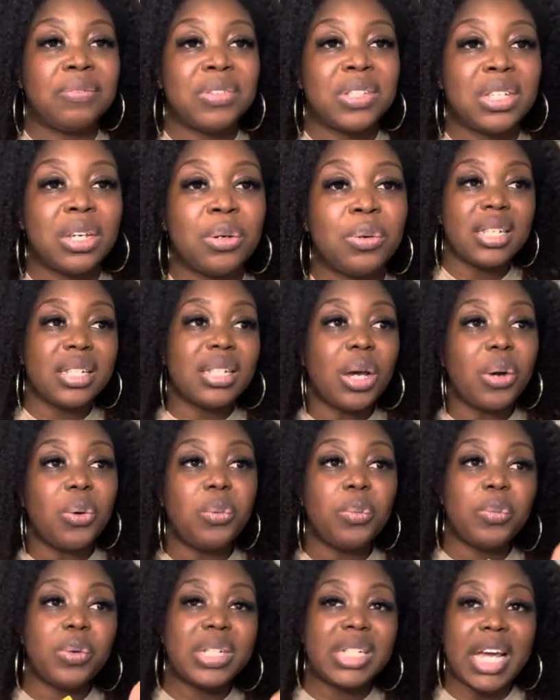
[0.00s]
So
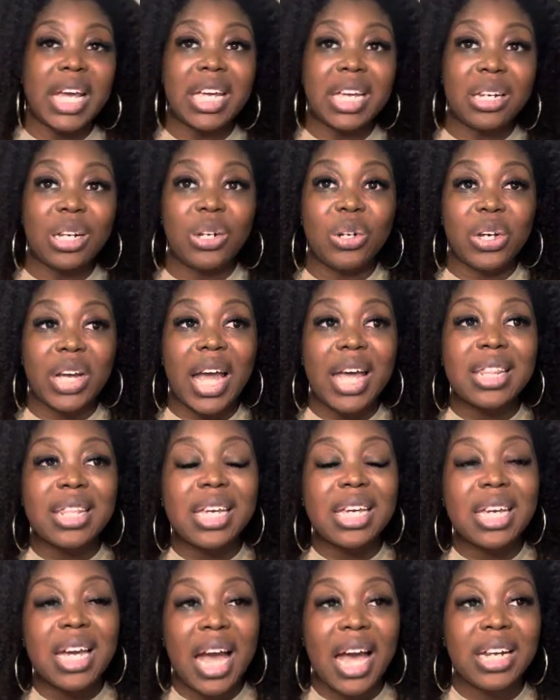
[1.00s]
we're taking a look at
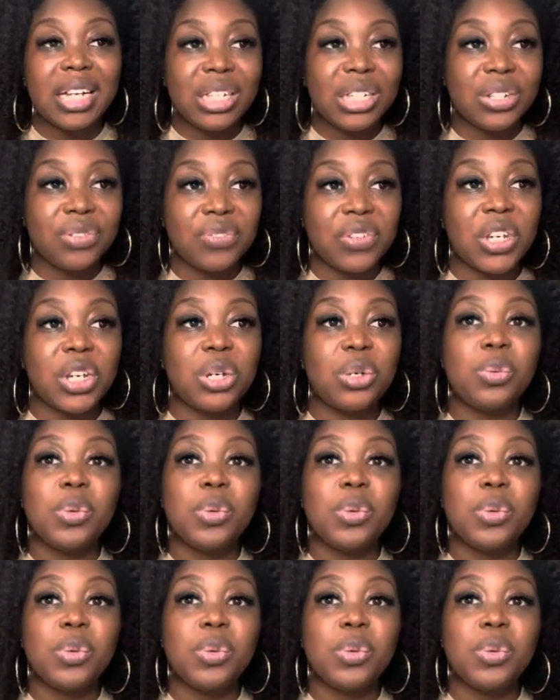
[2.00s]
the calendar view,